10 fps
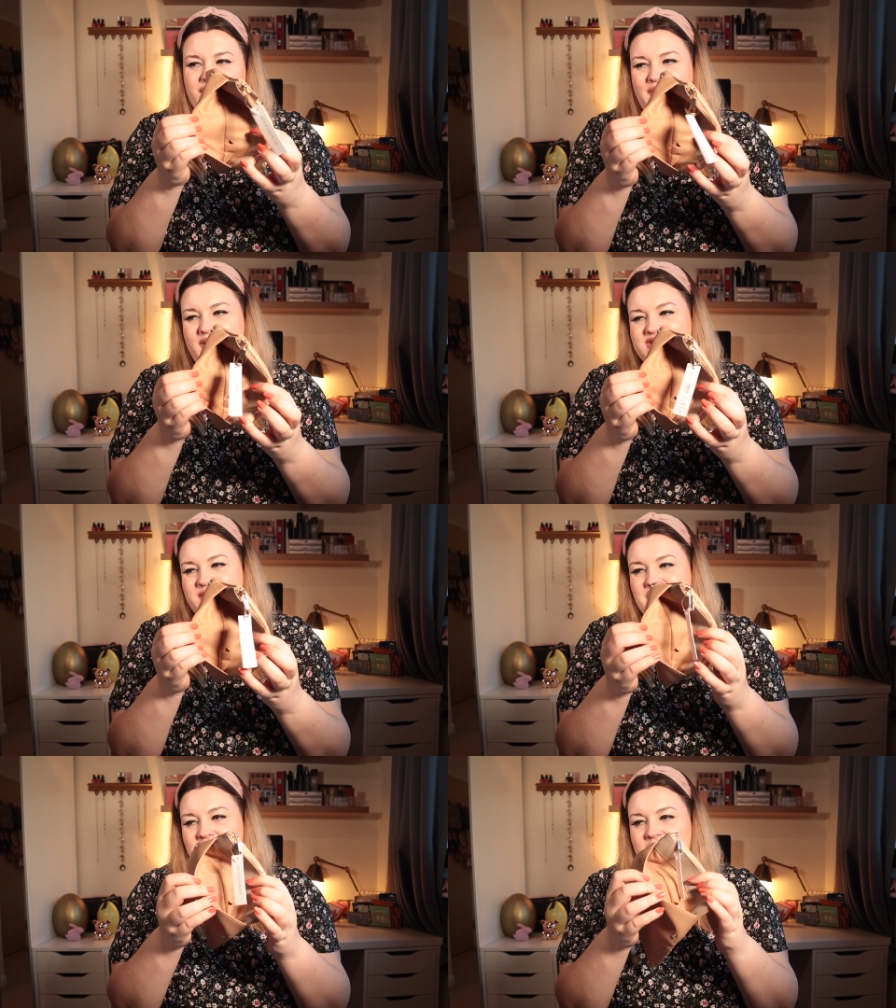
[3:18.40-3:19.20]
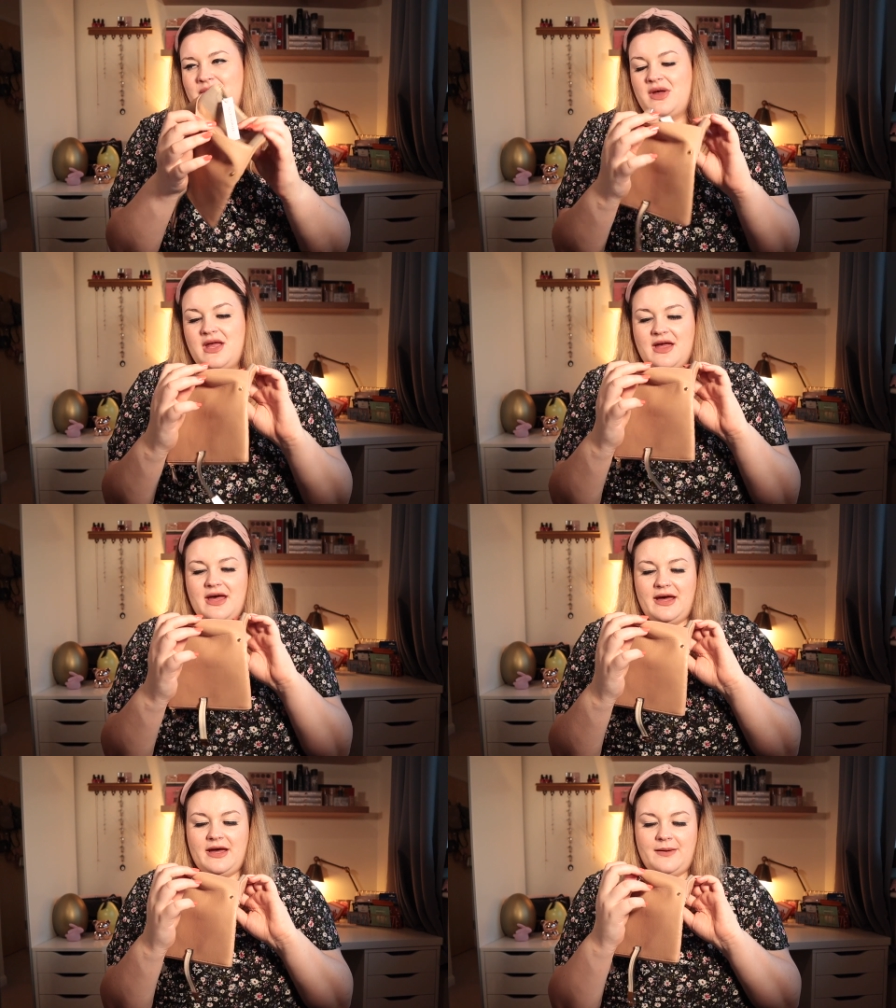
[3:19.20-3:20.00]
though I don't know
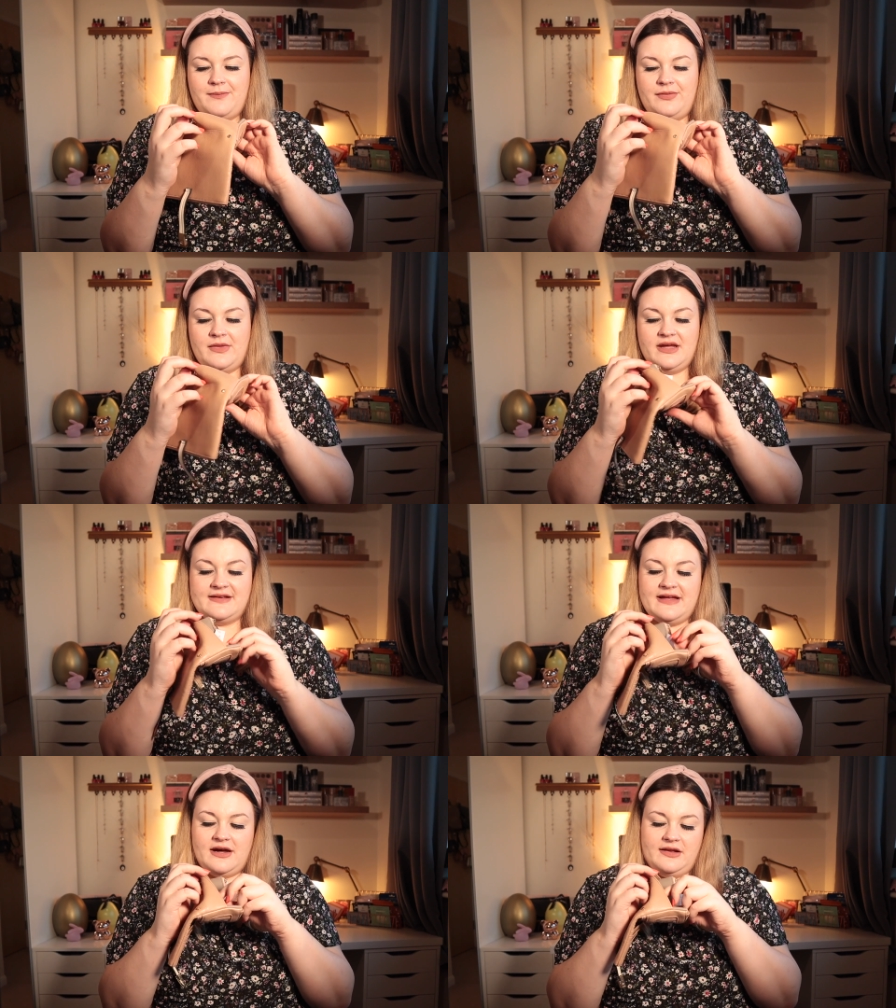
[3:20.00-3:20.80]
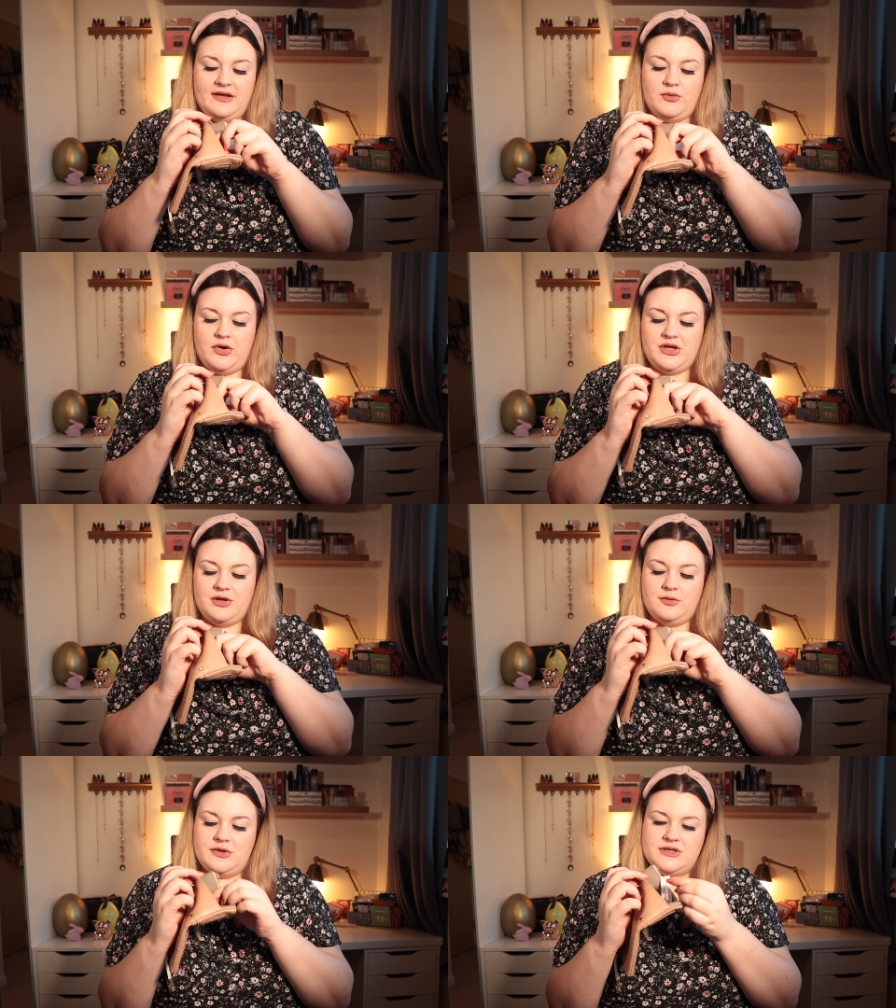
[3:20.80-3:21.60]
um, exactly what
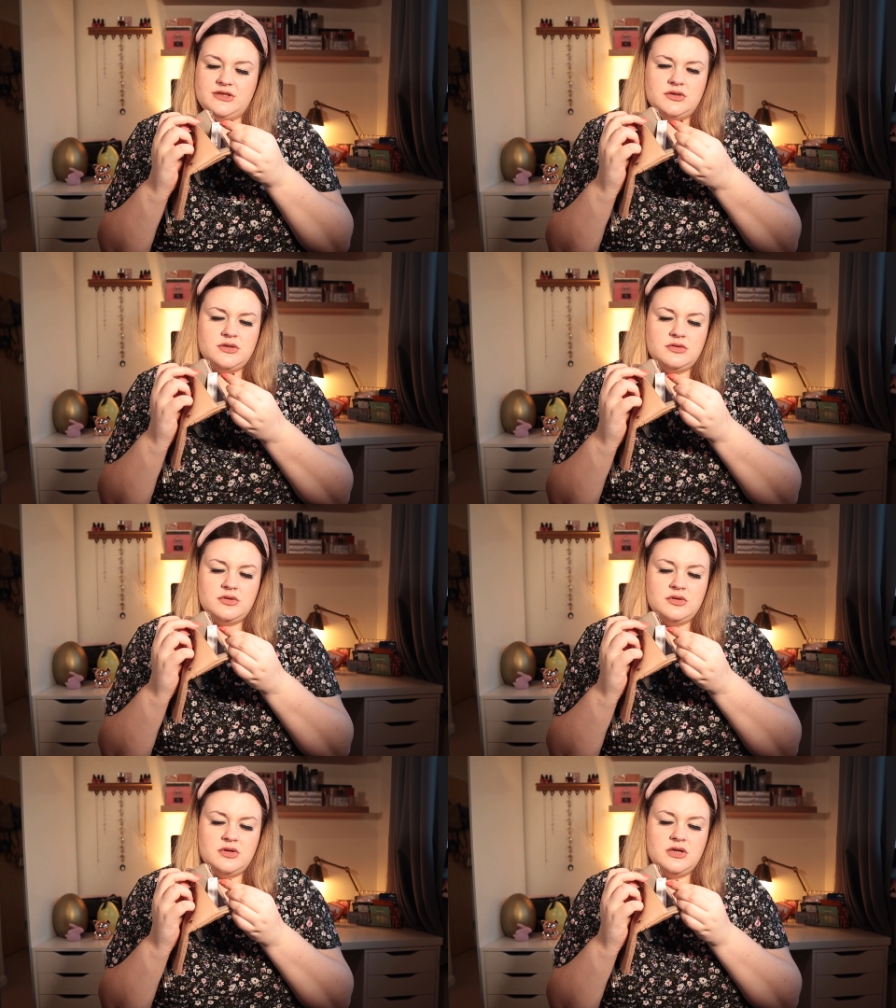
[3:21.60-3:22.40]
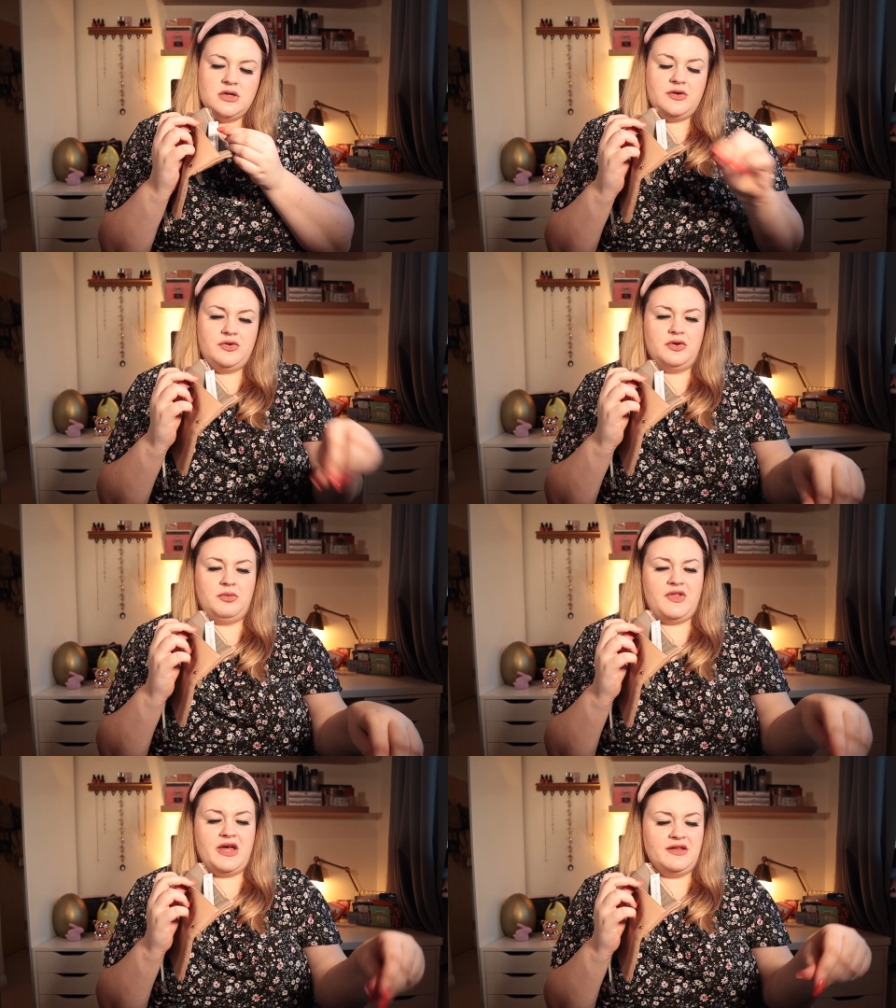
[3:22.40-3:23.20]
you would don't
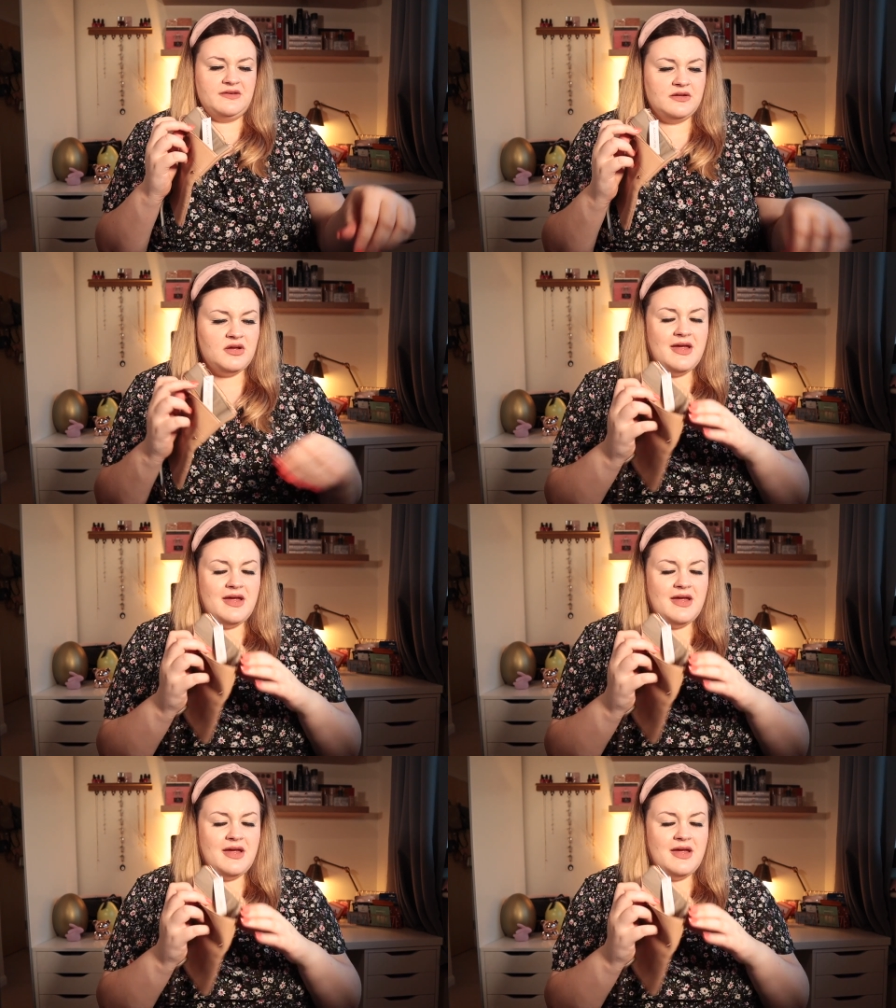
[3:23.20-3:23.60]
know what that is